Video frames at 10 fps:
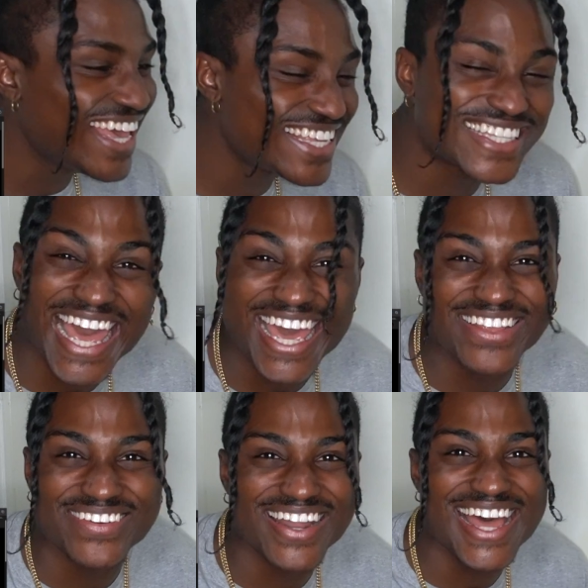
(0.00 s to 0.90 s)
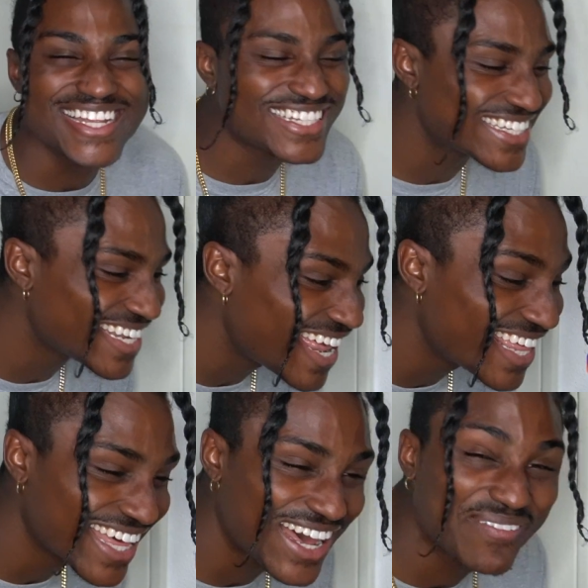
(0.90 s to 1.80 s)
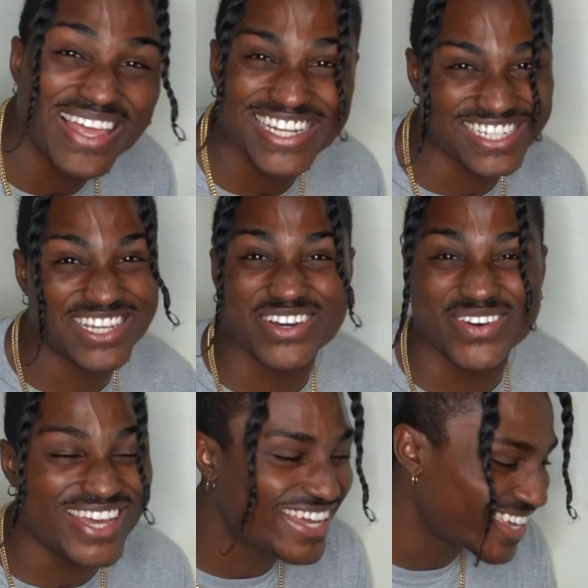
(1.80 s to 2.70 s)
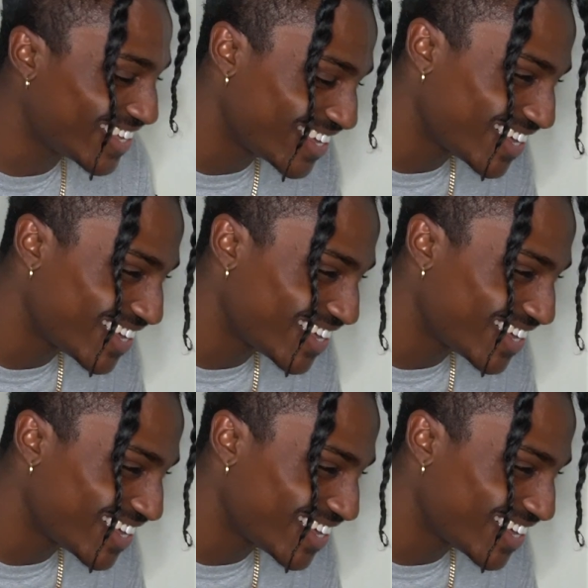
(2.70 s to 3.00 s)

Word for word: He stayed doing that shit. That nigga off that shit quick.